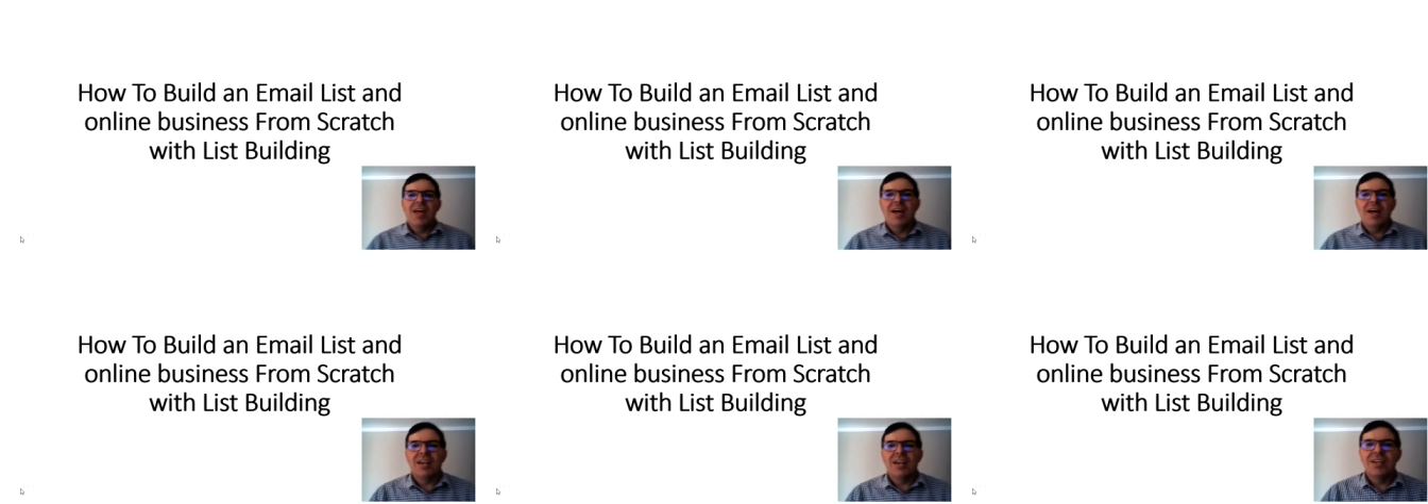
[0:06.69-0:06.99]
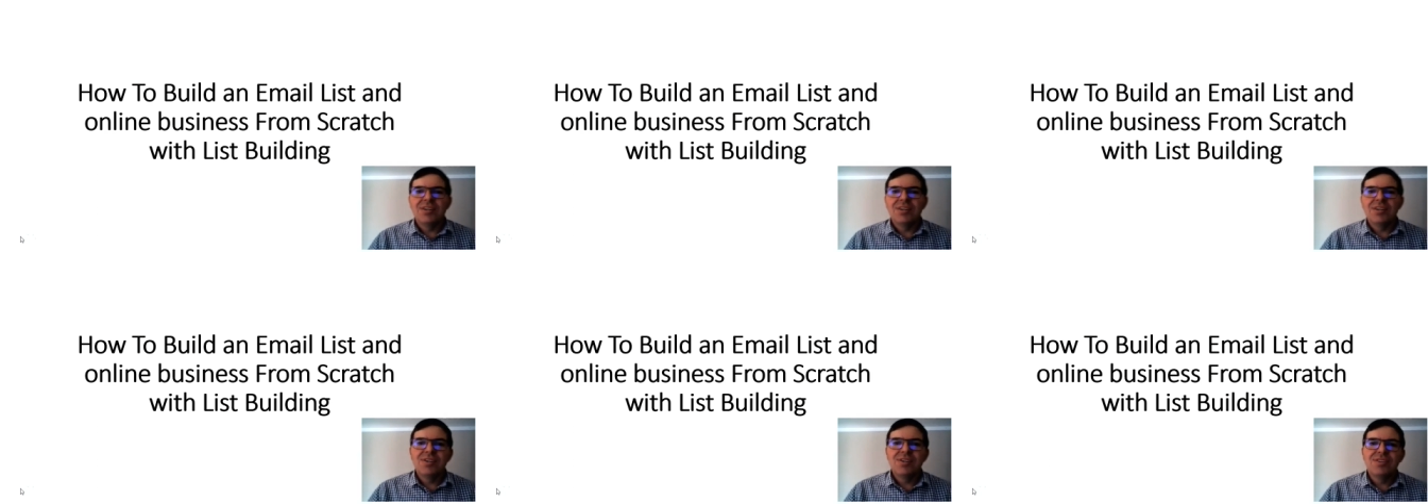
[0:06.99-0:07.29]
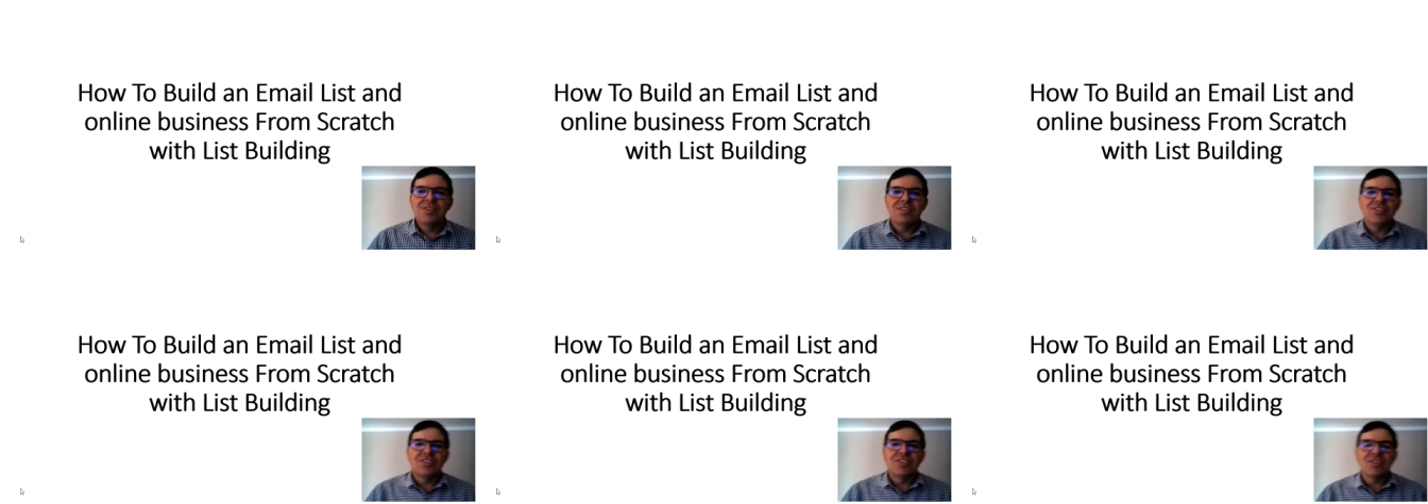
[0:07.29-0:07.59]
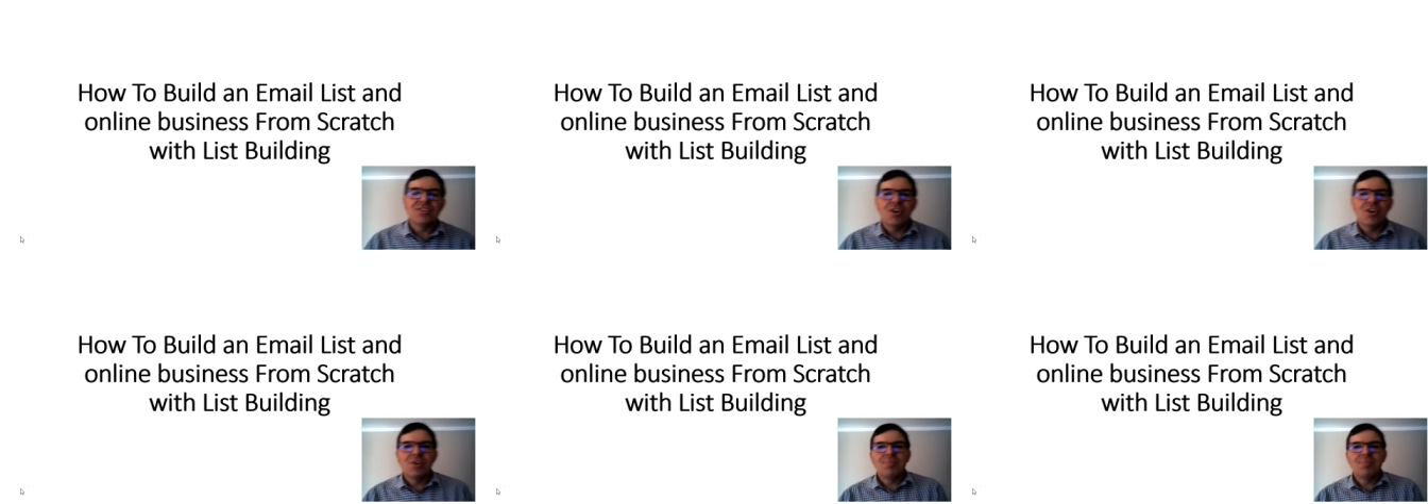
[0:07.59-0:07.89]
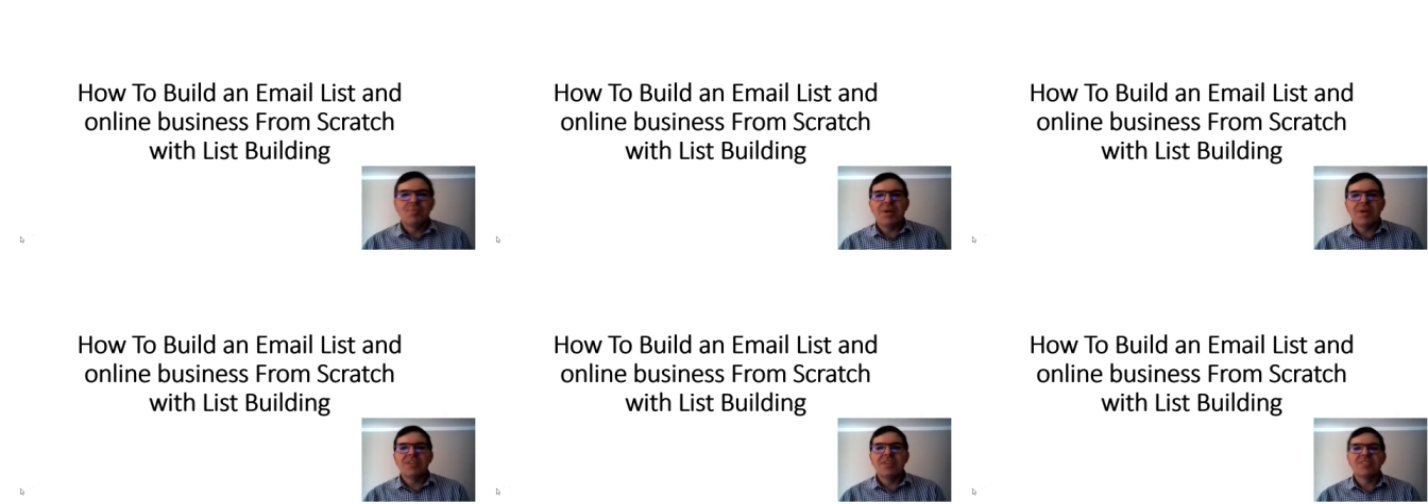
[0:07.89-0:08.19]
Hello, this is
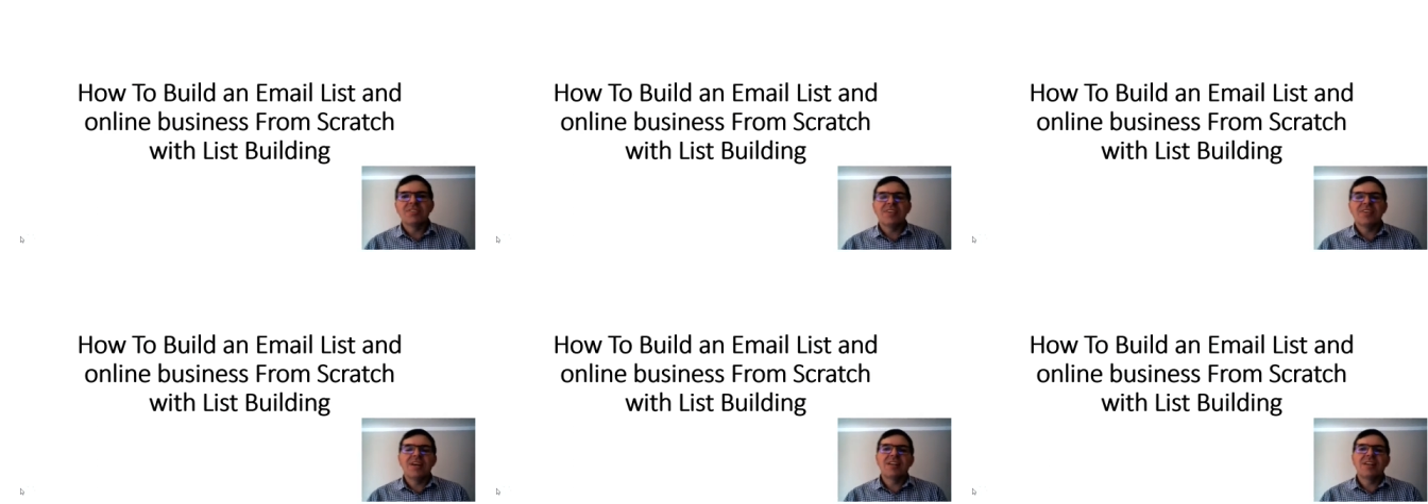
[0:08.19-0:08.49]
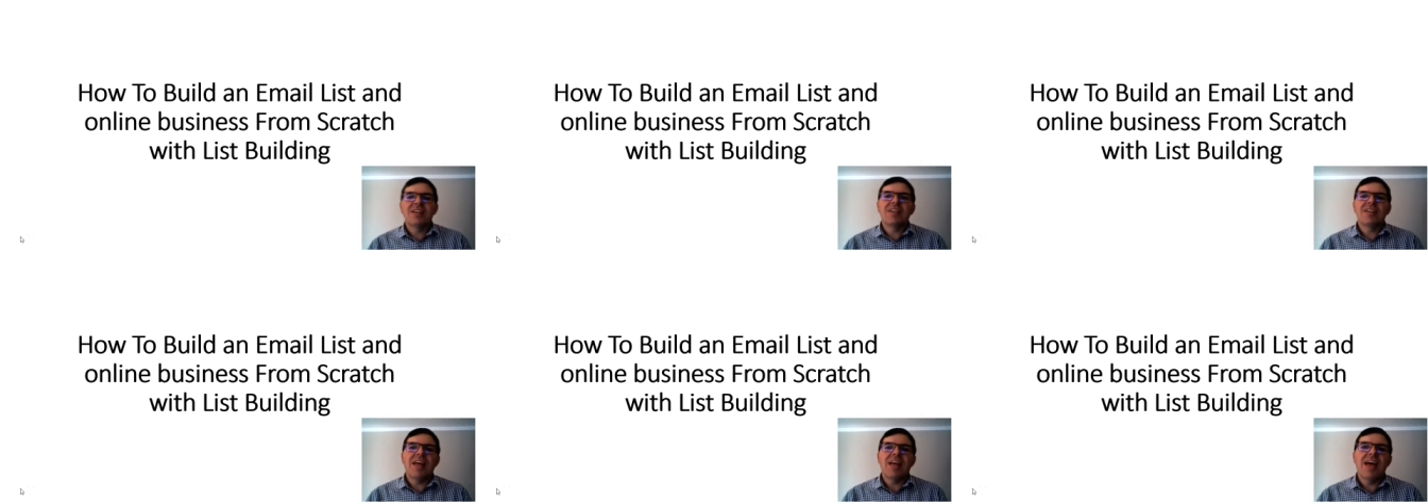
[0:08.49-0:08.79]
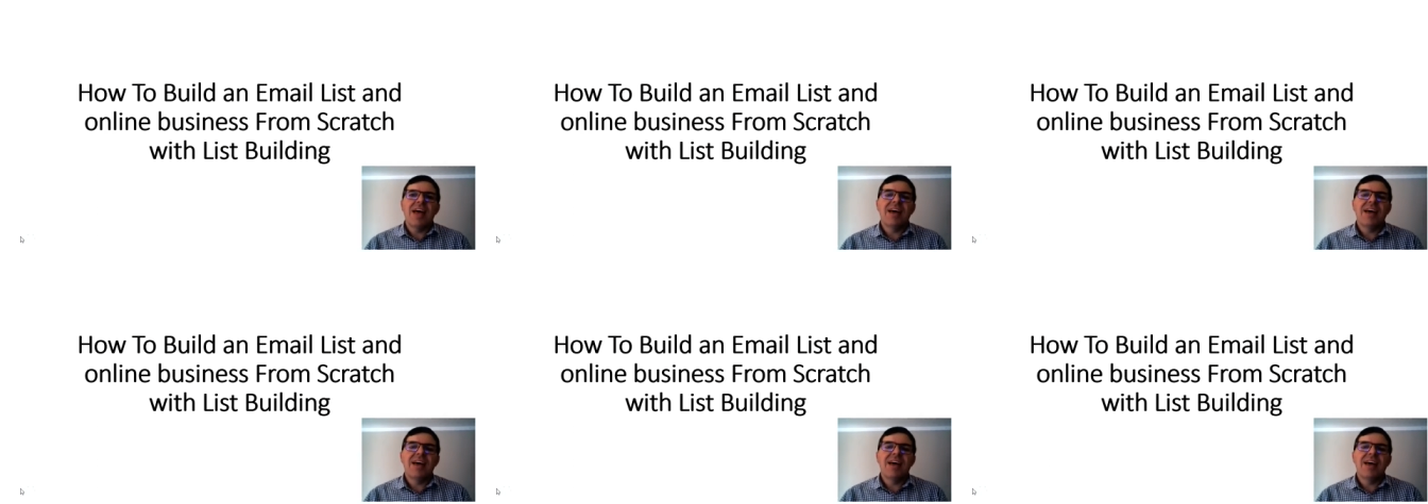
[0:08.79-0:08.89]
Colin Brazendale